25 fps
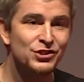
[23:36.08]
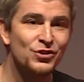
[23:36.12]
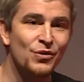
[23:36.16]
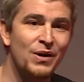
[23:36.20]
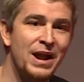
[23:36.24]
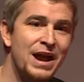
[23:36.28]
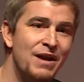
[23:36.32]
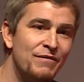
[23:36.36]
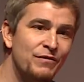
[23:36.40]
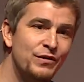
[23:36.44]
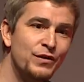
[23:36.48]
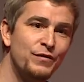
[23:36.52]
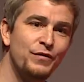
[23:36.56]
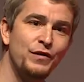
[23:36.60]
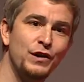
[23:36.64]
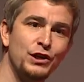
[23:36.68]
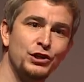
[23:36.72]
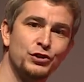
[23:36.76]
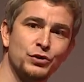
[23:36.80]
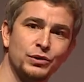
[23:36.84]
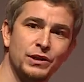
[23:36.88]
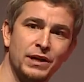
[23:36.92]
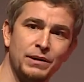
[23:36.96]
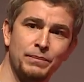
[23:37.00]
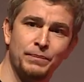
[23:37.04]
So every
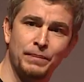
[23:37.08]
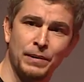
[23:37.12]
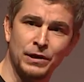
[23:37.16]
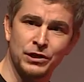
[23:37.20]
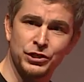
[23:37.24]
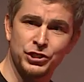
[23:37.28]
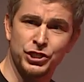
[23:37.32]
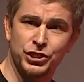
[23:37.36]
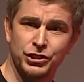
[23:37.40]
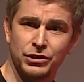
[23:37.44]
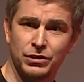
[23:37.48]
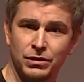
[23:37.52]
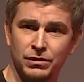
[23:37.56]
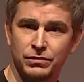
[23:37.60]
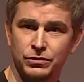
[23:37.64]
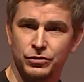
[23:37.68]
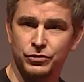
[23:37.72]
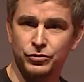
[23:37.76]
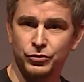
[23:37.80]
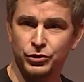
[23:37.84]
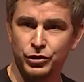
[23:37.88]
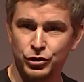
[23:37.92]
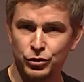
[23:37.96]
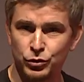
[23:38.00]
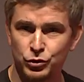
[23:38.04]
video they push
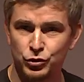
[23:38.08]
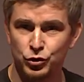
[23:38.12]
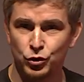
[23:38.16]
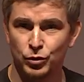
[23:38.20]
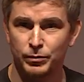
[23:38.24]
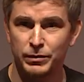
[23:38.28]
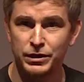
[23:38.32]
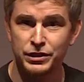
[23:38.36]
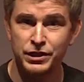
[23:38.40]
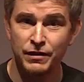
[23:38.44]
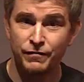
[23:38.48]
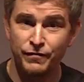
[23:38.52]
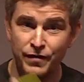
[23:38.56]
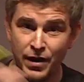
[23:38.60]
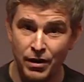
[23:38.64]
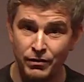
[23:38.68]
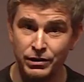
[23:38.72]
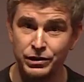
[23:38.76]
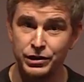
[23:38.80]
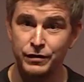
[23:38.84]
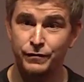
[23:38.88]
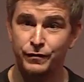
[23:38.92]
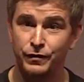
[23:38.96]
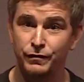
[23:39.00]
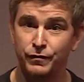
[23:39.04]
to YouTube is a
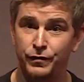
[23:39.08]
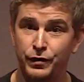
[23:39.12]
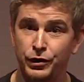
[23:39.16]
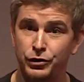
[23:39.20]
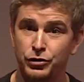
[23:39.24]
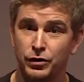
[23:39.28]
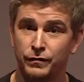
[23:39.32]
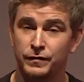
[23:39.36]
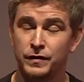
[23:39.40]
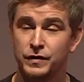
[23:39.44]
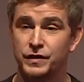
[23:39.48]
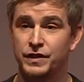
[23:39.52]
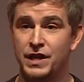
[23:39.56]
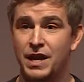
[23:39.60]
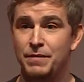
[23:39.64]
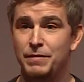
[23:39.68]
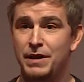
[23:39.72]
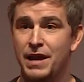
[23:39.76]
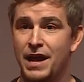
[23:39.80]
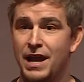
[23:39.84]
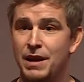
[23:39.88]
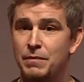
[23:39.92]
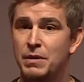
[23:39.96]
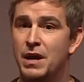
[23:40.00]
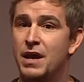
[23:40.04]
very different video of the
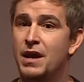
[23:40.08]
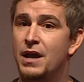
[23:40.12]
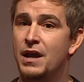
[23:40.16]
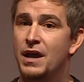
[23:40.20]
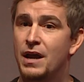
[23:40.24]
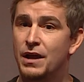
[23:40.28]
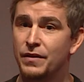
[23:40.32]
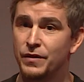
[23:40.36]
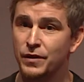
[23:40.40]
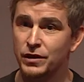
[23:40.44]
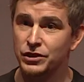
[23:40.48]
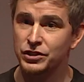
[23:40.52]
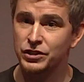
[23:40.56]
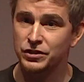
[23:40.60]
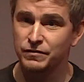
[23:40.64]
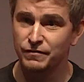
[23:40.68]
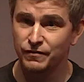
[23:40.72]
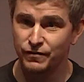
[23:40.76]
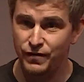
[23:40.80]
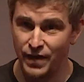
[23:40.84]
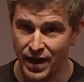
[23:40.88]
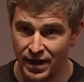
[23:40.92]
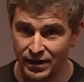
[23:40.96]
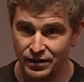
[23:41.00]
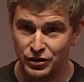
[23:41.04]
same game and thus
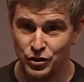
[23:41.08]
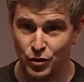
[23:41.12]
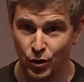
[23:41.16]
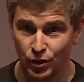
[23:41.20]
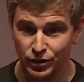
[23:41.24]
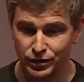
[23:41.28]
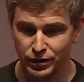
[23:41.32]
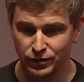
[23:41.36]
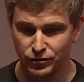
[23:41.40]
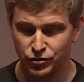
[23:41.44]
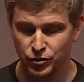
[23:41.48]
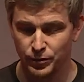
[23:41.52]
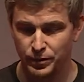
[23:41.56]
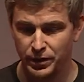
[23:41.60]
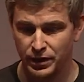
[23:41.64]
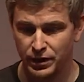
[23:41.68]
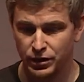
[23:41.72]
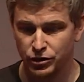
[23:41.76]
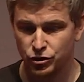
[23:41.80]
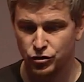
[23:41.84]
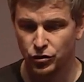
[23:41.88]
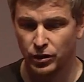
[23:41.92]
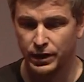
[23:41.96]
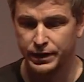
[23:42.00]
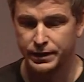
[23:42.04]
valid content to be
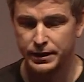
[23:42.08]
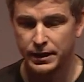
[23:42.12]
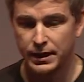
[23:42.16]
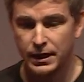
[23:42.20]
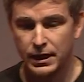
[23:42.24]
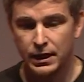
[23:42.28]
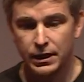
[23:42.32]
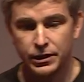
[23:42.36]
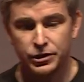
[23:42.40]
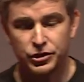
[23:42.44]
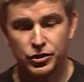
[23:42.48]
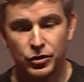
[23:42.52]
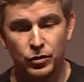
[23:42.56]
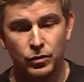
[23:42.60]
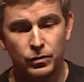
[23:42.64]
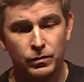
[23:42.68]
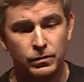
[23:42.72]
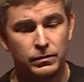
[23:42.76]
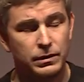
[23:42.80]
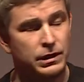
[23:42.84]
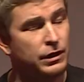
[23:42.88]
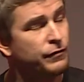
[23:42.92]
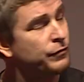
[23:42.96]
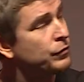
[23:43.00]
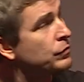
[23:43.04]
enjoyed.
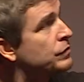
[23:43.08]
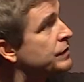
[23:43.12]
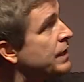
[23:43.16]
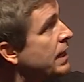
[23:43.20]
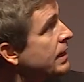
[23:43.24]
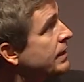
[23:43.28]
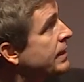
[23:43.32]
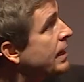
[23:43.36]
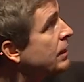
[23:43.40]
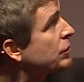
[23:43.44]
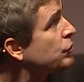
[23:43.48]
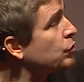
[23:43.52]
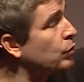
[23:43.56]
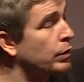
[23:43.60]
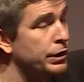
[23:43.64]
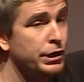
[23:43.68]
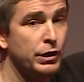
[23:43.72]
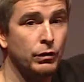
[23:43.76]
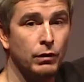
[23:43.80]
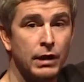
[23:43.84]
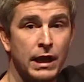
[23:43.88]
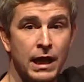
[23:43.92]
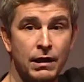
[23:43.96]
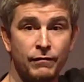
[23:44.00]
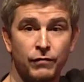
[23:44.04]
So if you take that to a
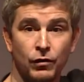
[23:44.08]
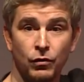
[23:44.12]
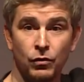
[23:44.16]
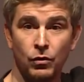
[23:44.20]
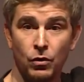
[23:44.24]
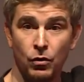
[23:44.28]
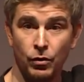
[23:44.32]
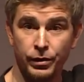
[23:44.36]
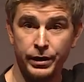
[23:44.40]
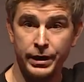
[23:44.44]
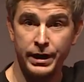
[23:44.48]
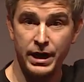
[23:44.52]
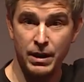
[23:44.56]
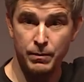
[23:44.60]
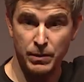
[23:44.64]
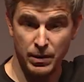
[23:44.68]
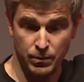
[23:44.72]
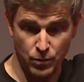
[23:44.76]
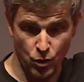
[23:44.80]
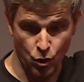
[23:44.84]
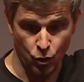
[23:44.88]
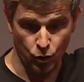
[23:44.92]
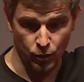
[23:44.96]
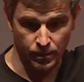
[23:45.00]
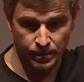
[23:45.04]
new level on an
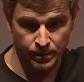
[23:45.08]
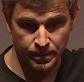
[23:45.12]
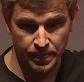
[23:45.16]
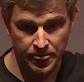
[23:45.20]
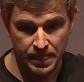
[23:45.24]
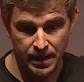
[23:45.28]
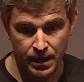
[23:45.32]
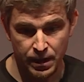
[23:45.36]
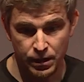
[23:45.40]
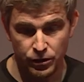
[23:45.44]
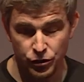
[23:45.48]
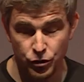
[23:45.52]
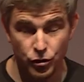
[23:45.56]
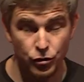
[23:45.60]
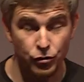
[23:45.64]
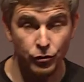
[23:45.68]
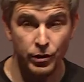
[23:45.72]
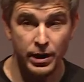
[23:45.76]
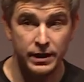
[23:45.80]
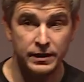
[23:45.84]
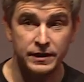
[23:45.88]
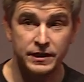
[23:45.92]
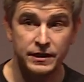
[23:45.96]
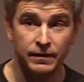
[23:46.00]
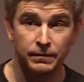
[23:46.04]
MMO, you
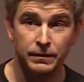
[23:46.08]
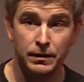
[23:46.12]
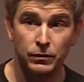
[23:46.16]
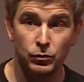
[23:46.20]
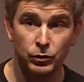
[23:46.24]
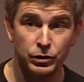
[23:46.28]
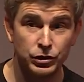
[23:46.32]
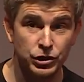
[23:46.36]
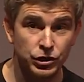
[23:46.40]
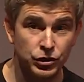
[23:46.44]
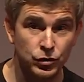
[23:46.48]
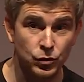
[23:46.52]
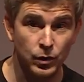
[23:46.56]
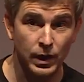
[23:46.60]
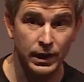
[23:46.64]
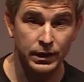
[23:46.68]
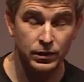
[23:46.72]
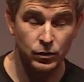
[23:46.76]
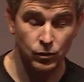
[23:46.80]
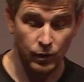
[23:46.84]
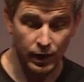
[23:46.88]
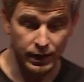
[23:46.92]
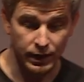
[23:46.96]
create something which is quite,